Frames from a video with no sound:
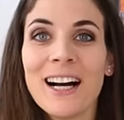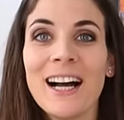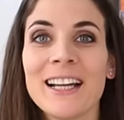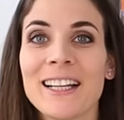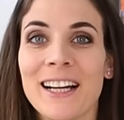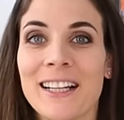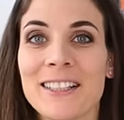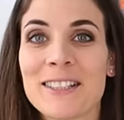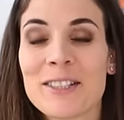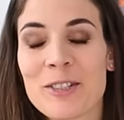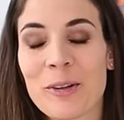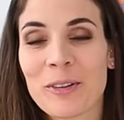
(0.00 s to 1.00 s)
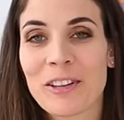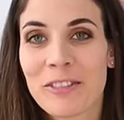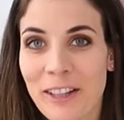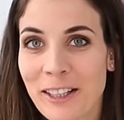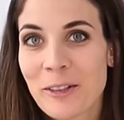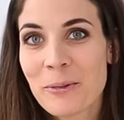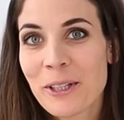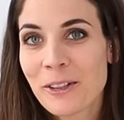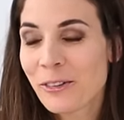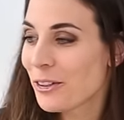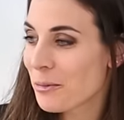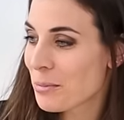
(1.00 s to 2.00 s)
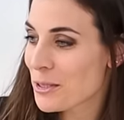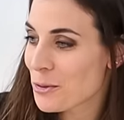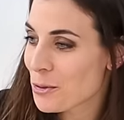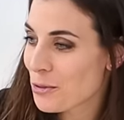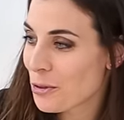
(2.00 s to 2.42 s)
Hi guys! So the fact that we are doing puzzles